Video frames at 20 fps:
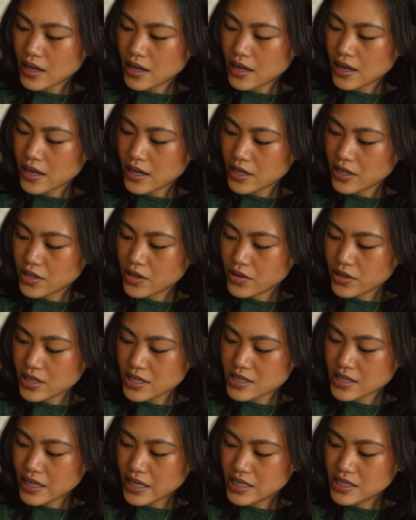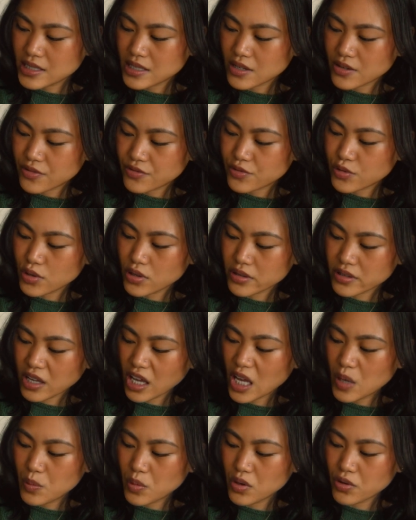I noticed I did a full
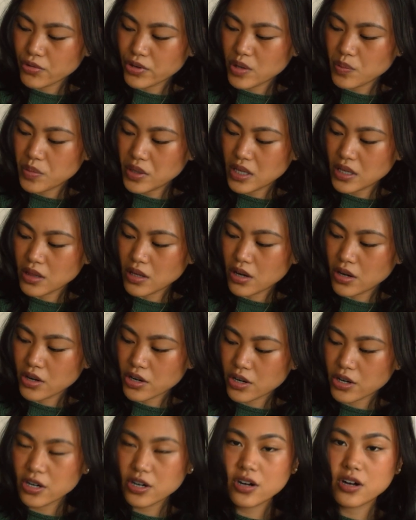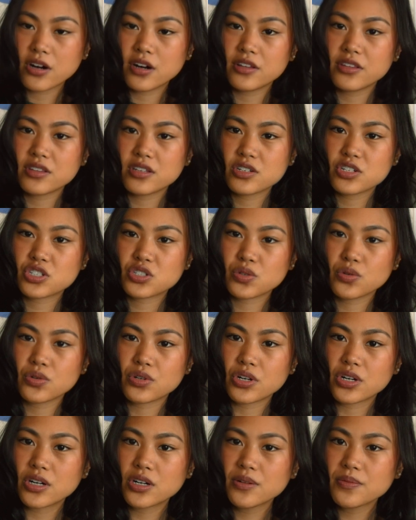cable repeat longer on this
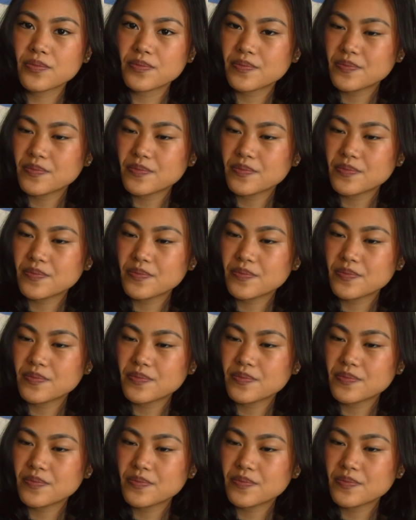shoulder.